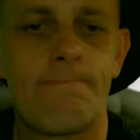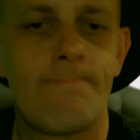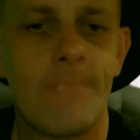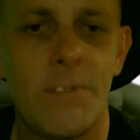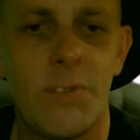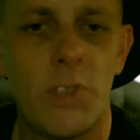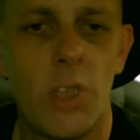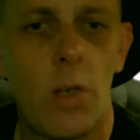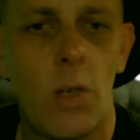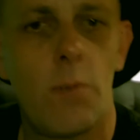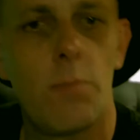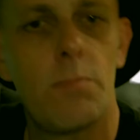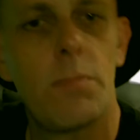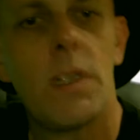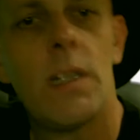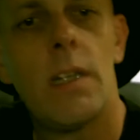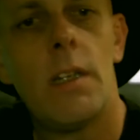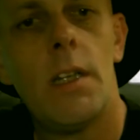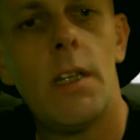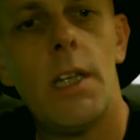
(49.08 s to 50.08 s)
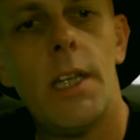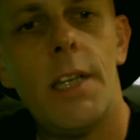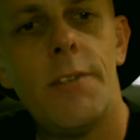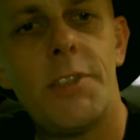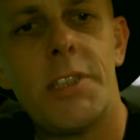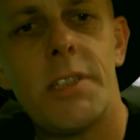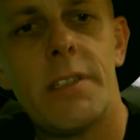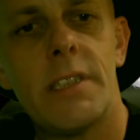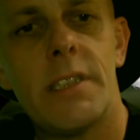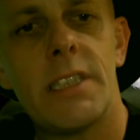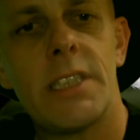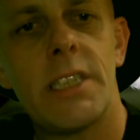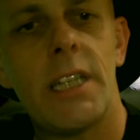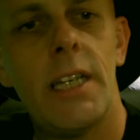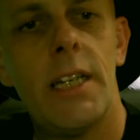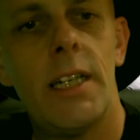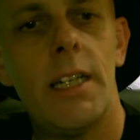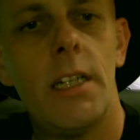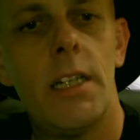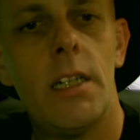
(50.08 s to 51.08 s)
if you're doing
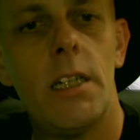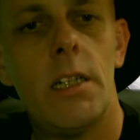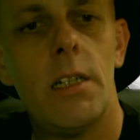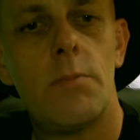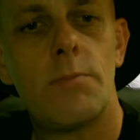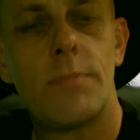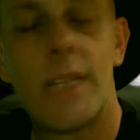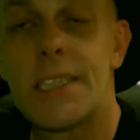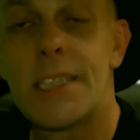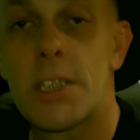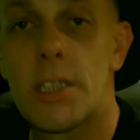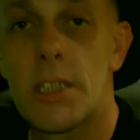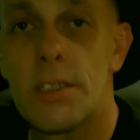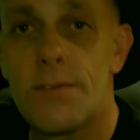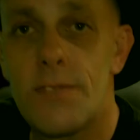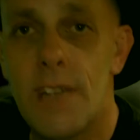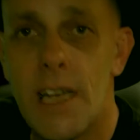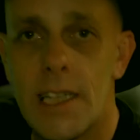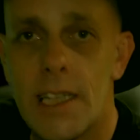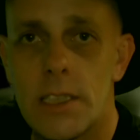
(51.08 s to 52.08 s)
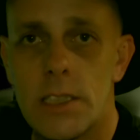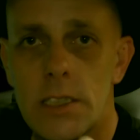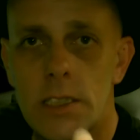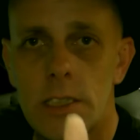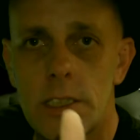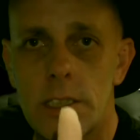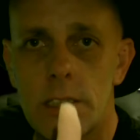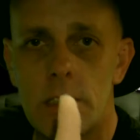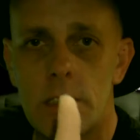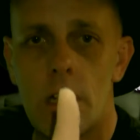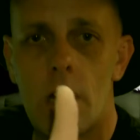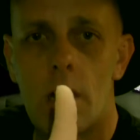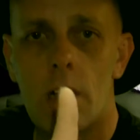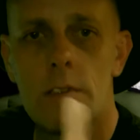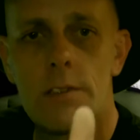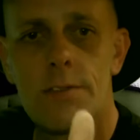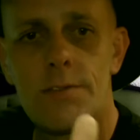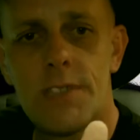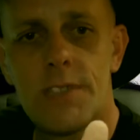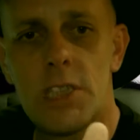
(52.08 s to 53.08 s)
practical effects in your
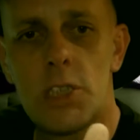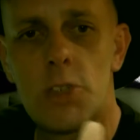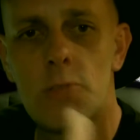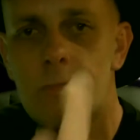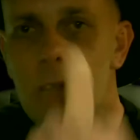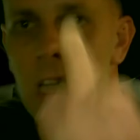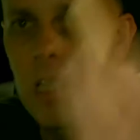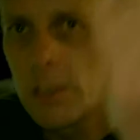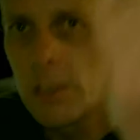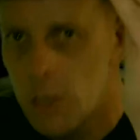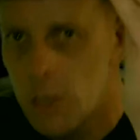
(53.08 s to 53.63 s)
horror film,